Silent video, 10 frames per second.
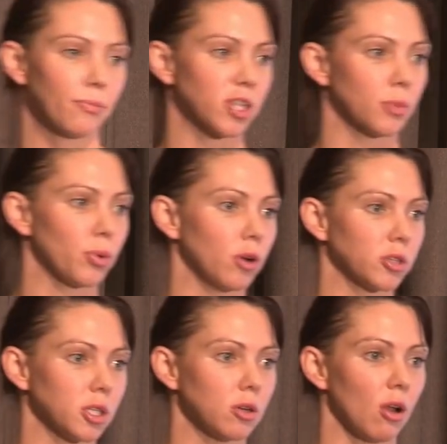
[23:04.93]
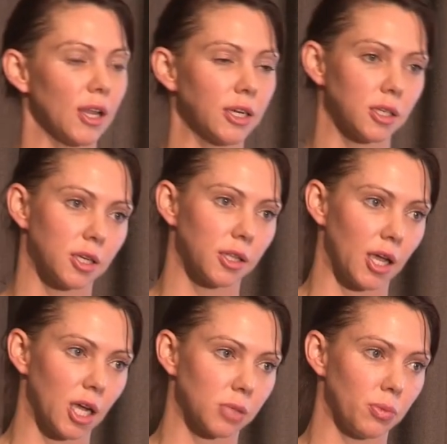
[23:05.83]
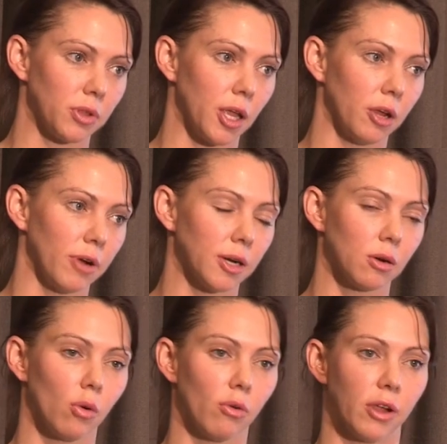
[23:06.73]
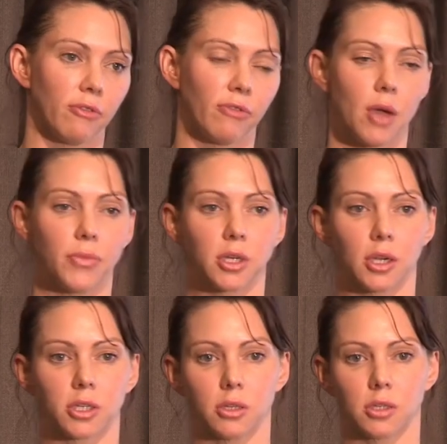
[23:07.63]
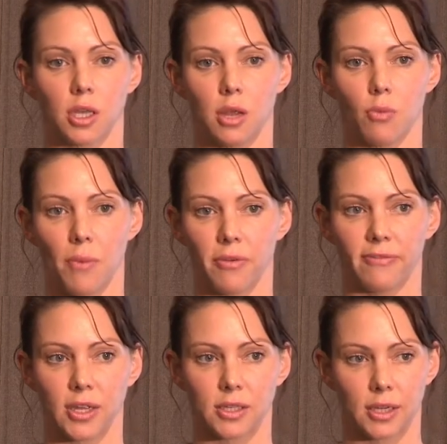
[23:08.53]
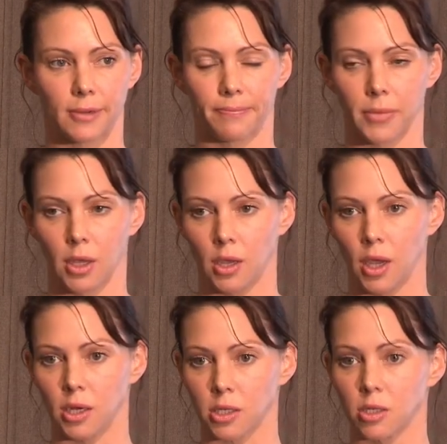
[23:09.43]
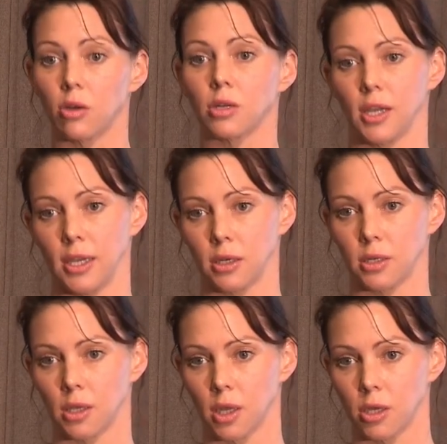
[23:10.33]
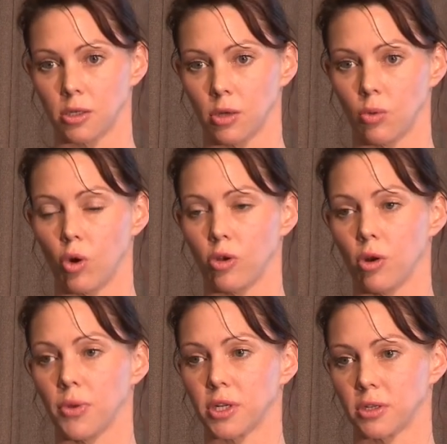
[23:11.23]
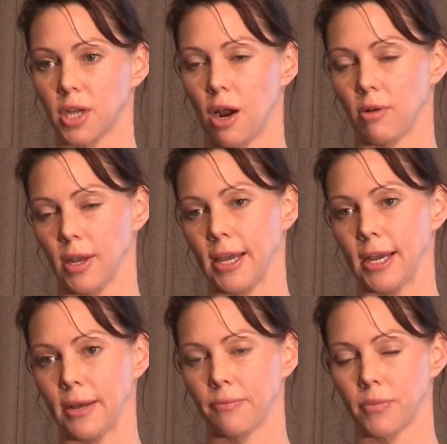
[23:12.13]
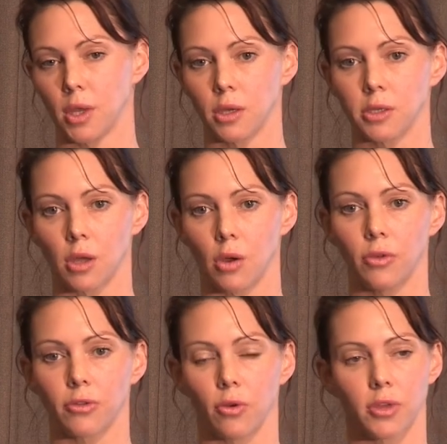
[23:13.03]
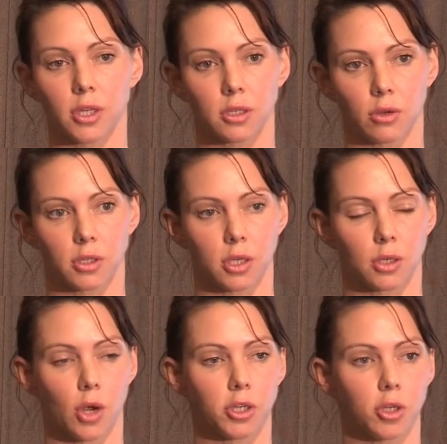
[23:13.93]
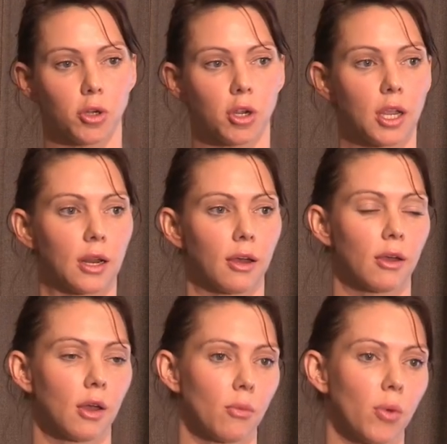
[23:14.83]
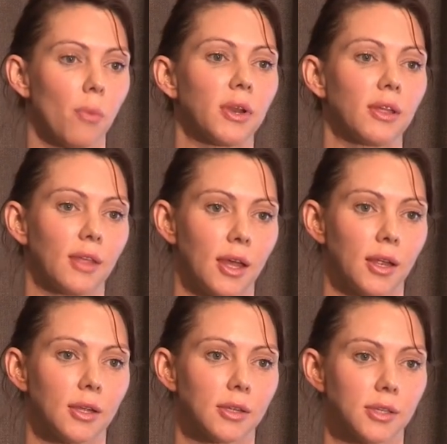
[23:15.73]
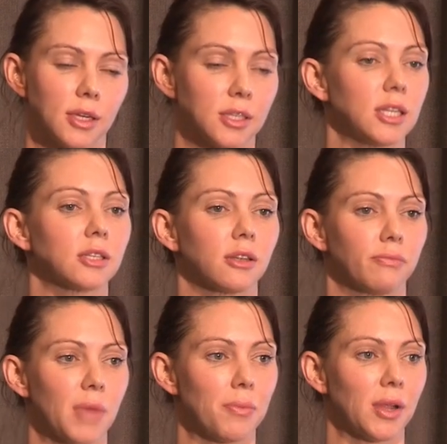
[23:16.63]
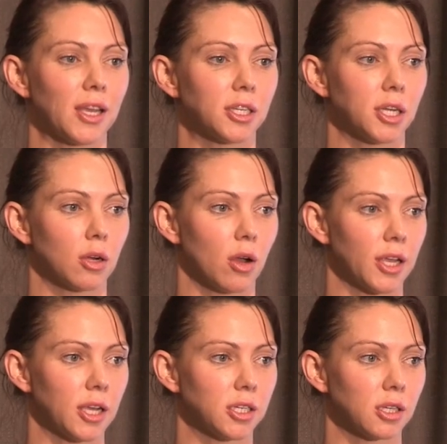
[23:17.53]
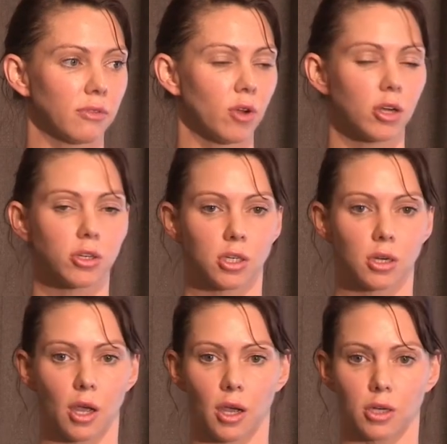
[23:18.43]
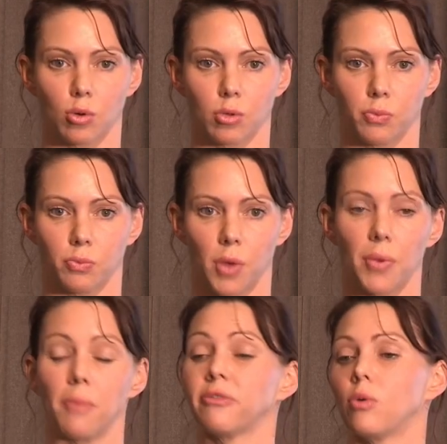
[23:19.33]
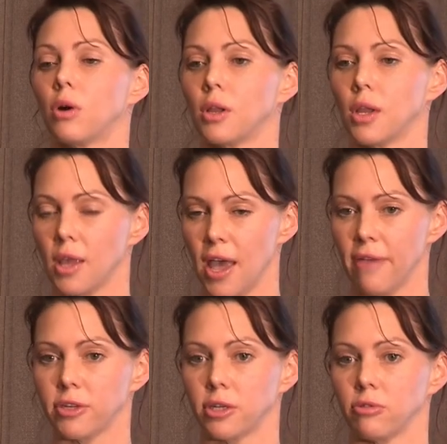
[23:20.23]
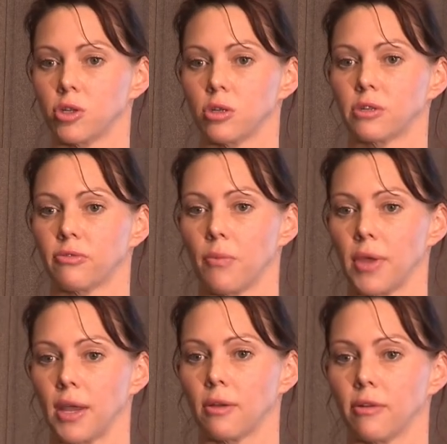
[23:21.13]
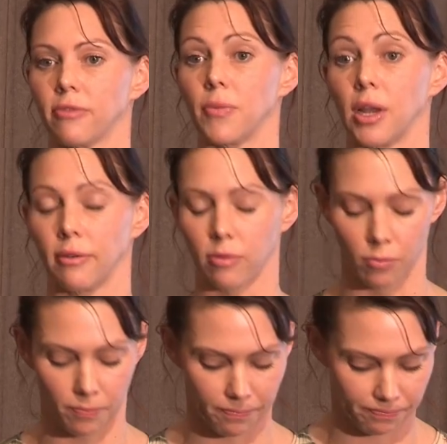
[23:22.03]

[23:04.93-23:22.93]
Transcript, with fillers: This approach is not linked to the catchment that you're in or the environmental issues that you might be facing, and it's not linked to what your emissions currently are. So through this sort of situation, you could get a property that is extensive, maybe leaching nine kilograms of nitrogen like I talked about before, having to reduce from that, from that level.